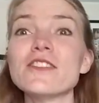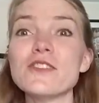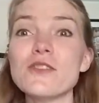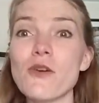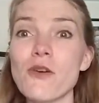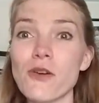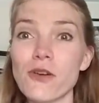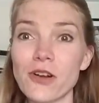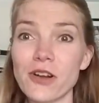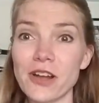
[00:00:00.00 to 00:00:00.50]
the
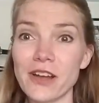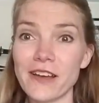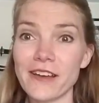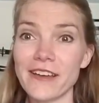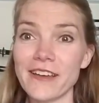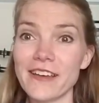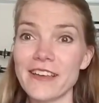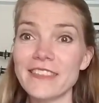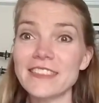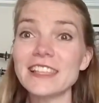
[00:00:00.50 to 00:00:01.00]
aura,
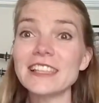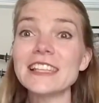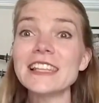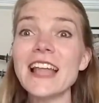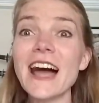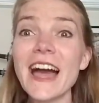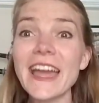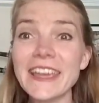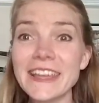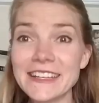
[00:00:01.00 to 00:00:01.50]
the
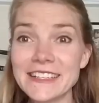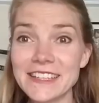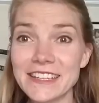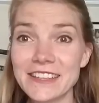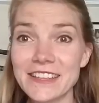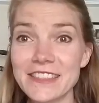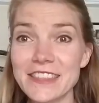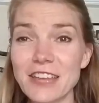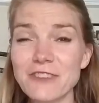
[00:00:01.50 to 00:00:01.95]
light